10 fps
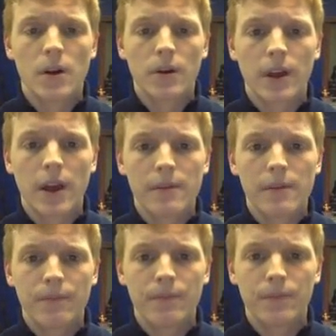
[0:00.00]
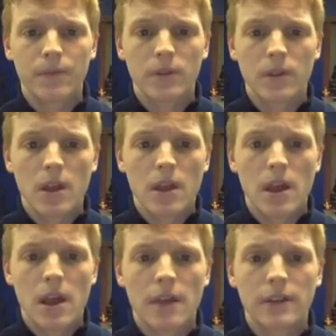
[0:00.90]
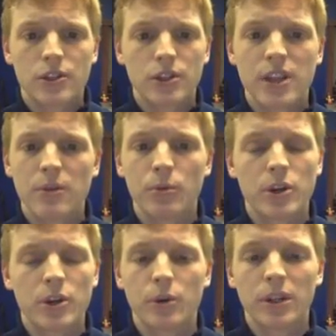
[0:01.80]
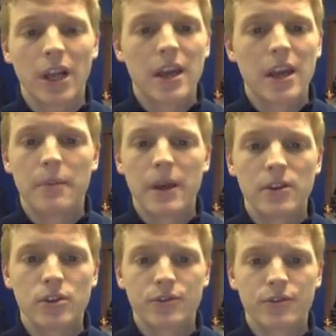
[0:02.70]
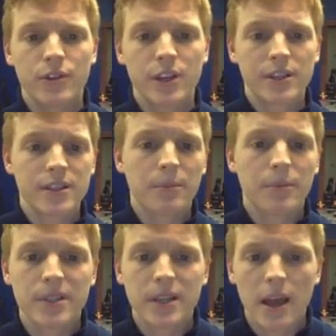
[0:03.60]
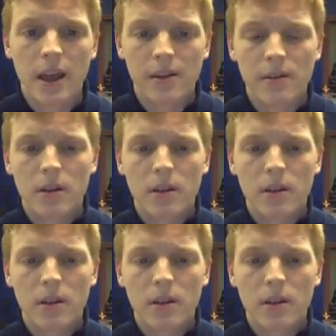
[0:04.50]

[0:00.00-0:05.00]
Okay. And let's just say we want to do a like campaign just for the example today.